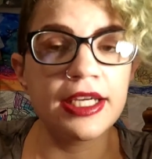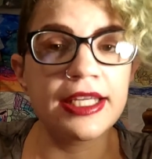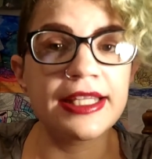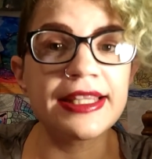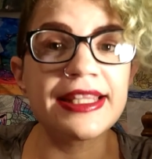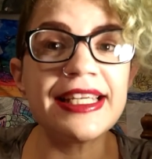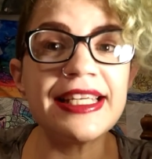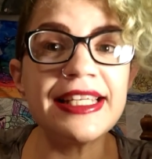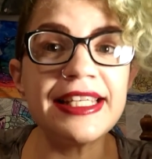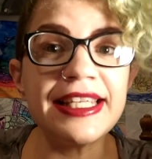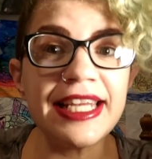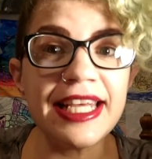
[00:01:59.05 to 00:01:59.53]

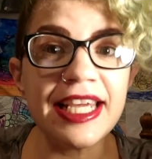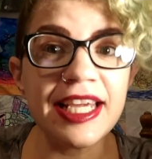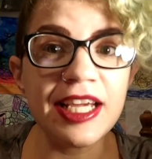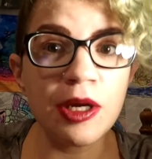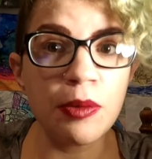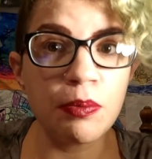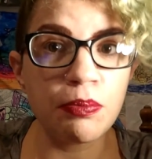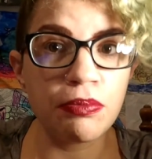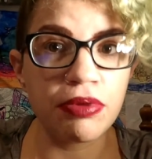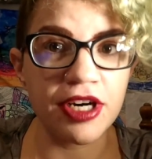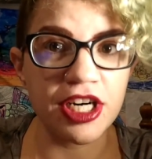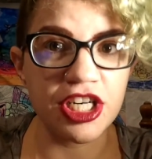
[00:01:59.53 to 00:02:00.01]
The
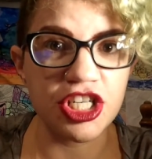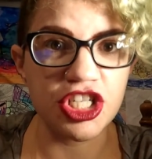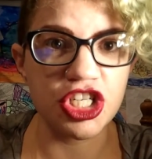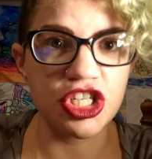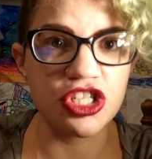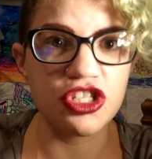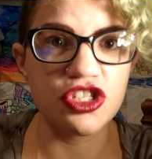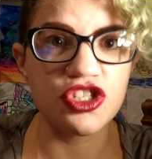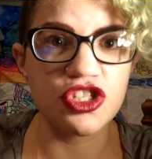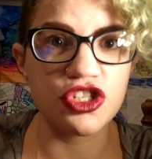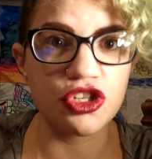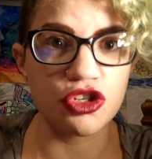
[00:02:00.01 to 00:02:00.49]

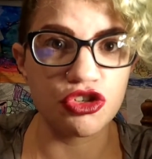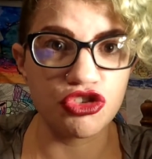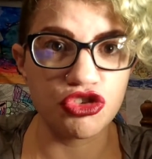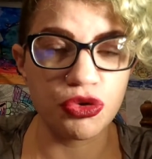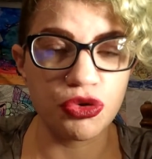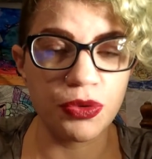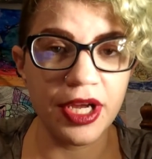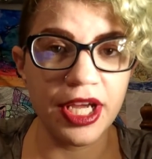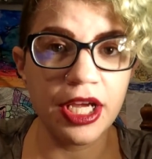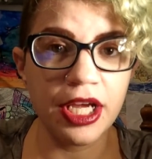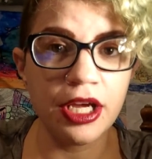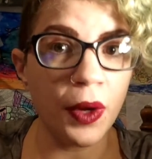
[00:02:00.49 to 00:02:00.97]
decompression
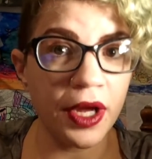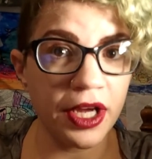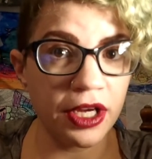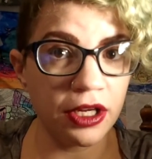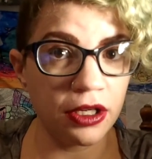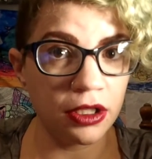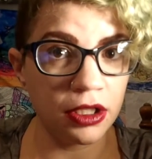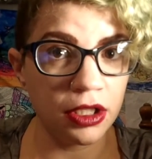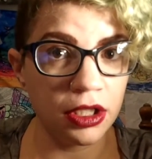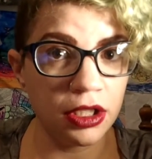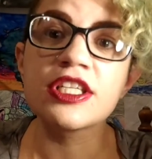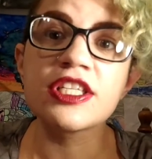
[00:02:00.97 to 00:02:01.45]
surgery
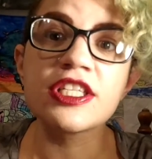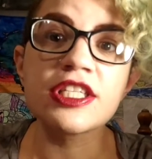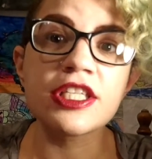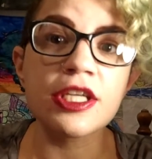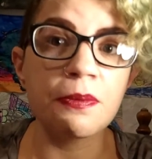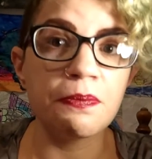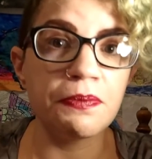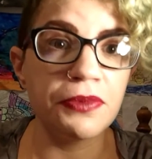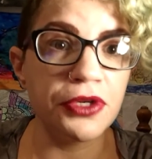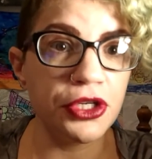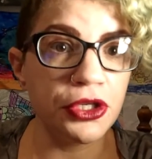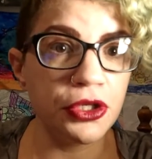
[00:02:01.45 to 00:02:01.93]
will
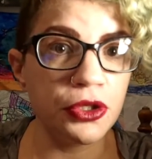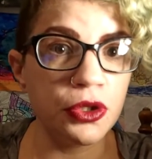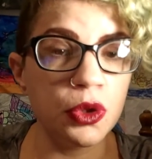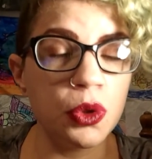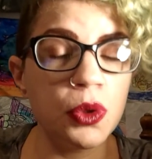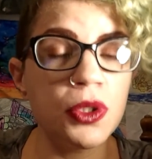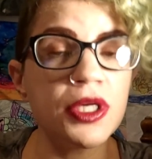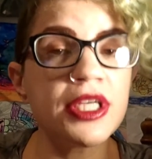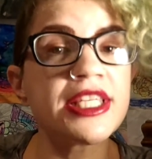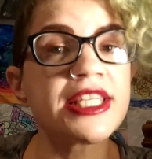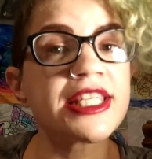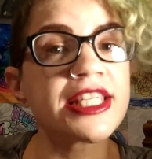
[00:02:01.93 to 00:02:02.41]

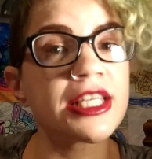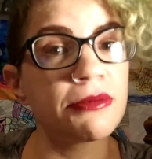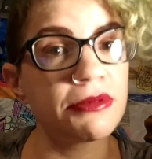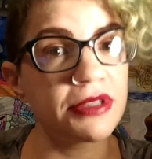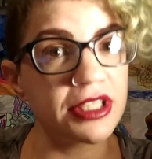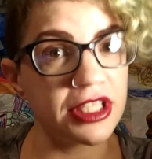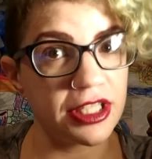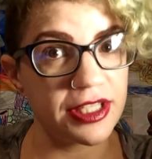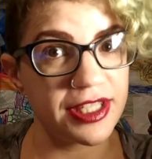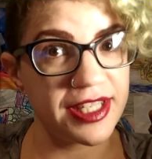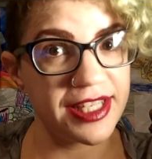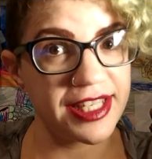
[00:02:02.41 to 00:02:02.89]
subdue some of
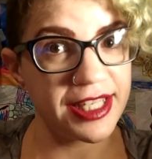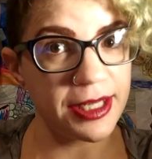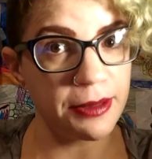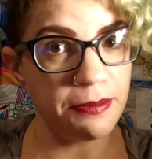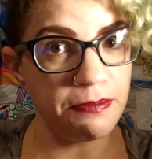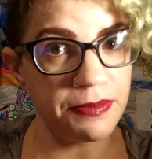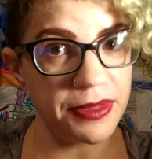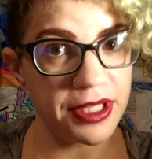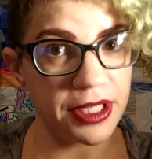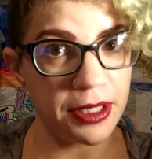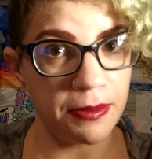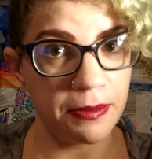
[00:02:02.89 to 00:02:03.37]
the
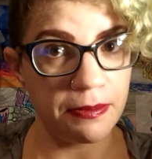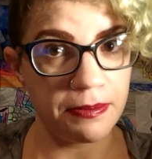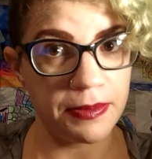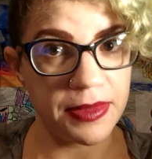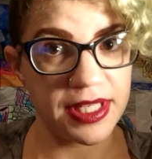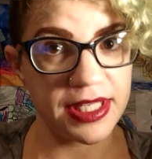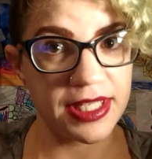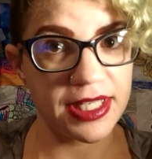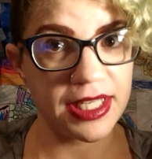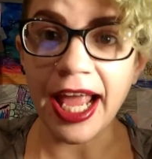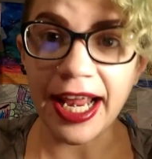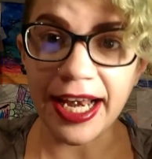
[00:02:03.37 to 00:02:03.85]
symptoms
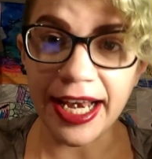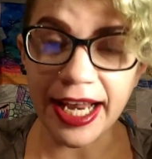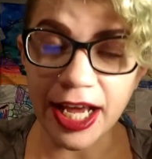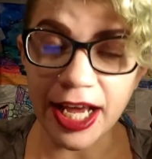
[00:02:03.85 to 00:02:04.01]
and